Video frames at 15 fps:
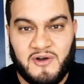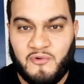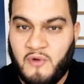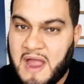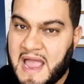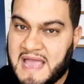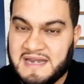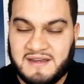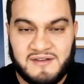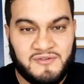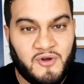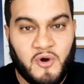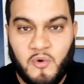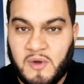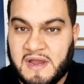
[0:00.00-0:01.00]
you know a
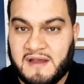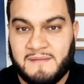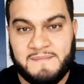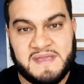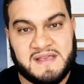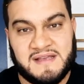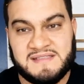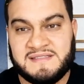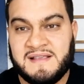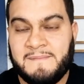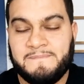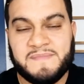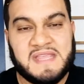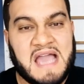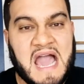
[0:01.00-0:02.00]
ride nowhere
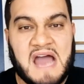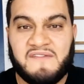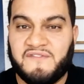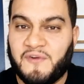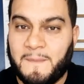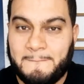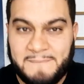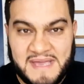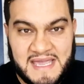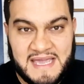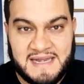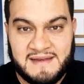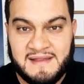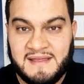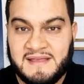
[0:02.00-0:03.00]
because god
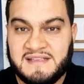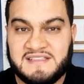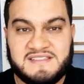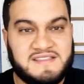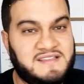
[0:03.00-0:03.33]
forbid